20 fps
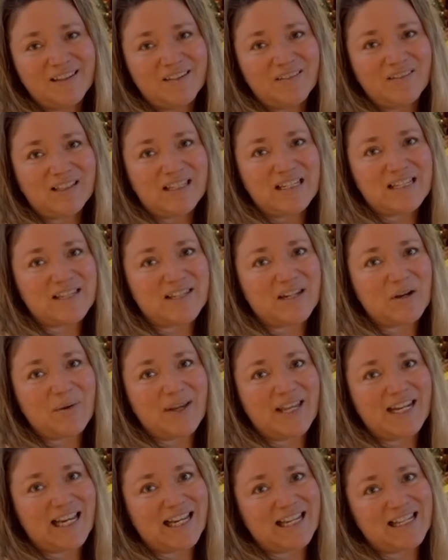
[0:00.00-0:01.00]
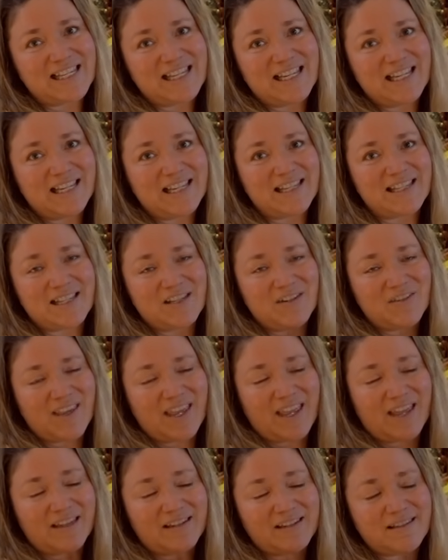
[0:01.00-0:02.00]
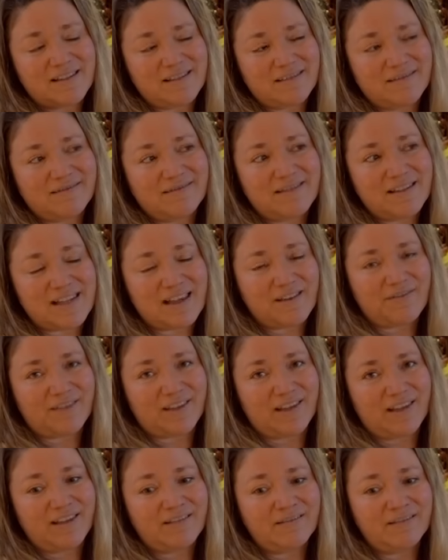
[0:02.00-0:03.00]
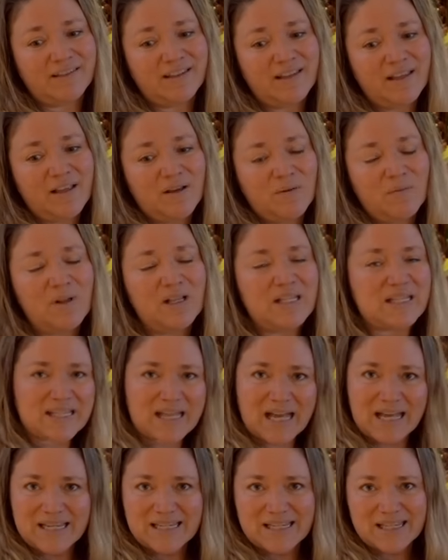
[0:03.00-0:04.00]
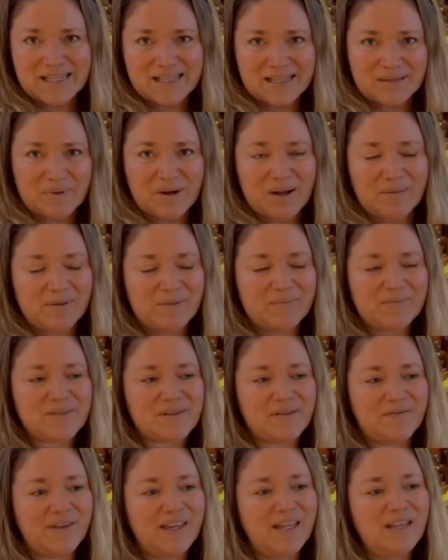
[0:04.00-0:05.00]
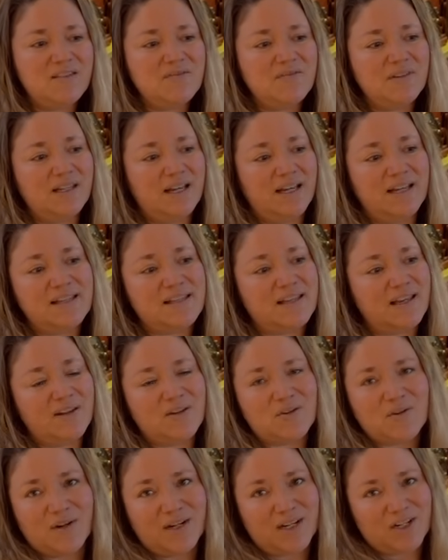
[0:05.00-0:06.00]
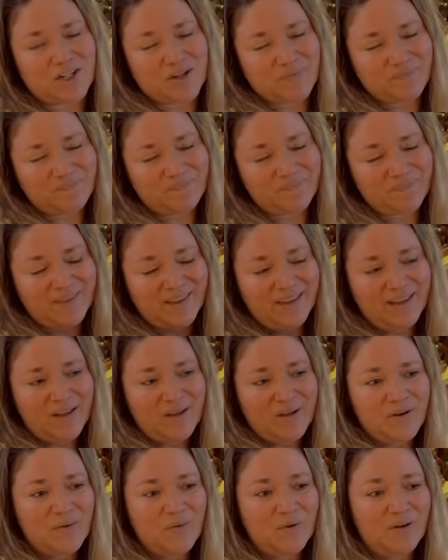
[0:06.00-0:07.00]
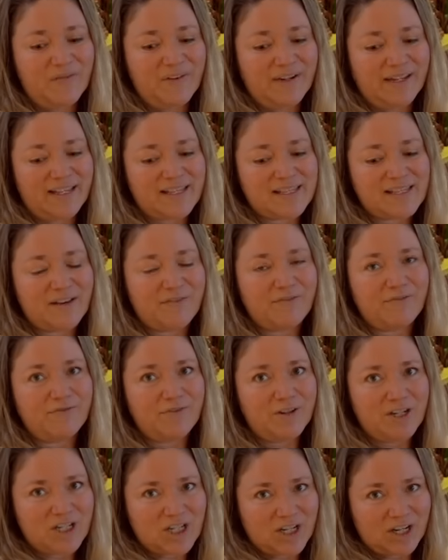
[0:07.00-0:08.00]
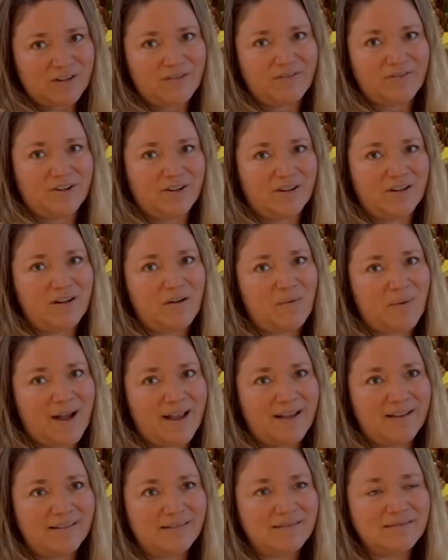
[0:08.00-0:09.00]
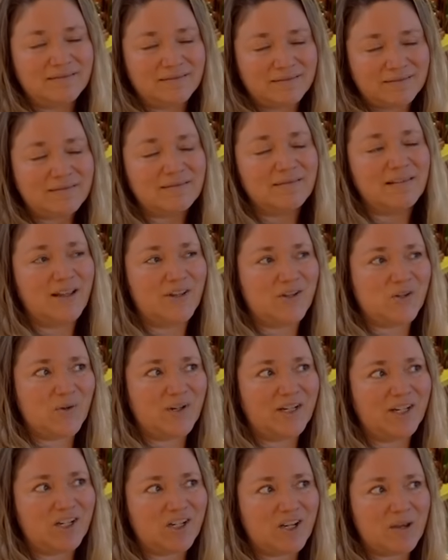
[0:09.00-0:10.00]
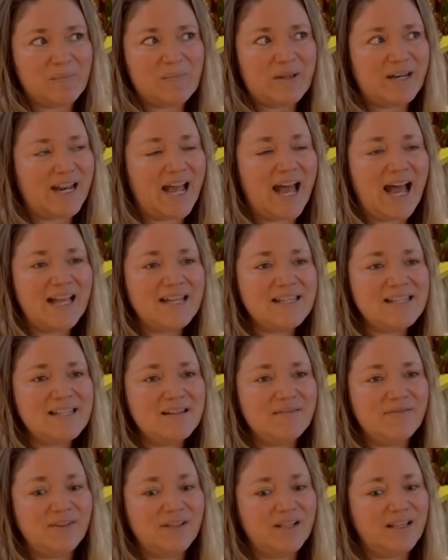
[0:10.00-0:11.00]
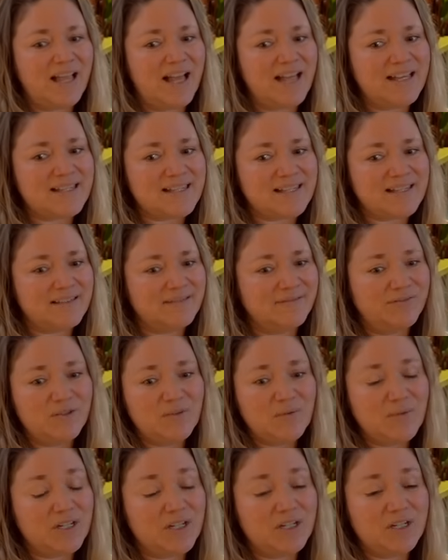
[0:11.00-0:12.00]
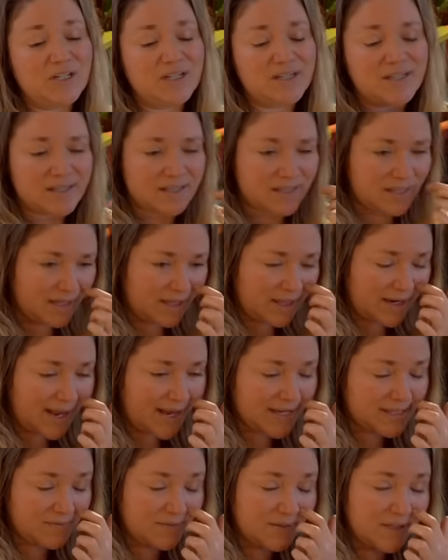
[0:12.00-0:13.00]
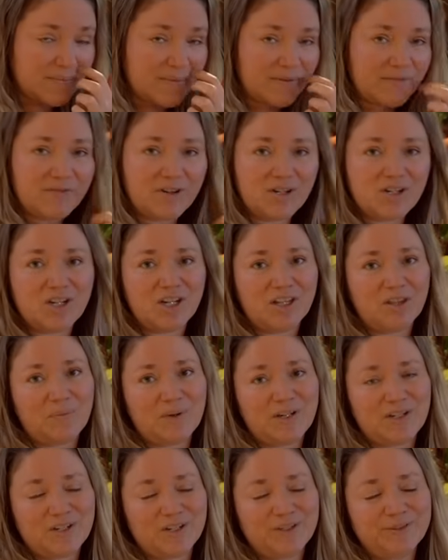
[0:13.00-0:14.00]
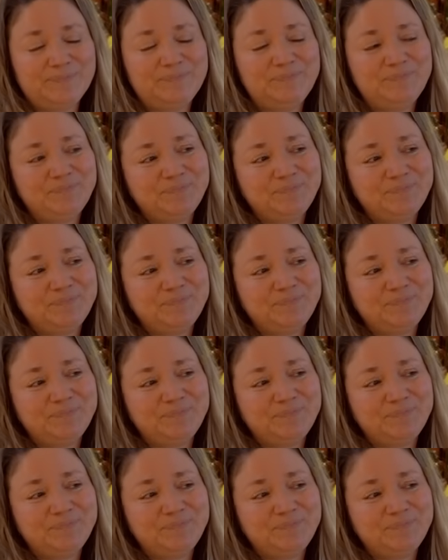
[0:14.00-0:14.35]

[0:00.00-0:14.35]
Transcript: really snowy and icy, because then you can't safely. Well, it's the ice that's the problem. So if it gets really icy, I join a gym. Or if it gets like frigid for a while, I join a gym. But it hasn't for the last few years. It hasn't really been frigid in the winter.